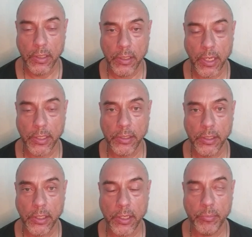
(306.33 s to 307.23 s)

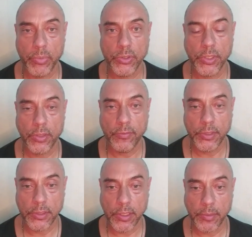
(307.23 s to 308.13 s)
99% of
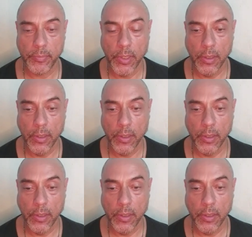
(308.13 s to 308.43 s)
the time.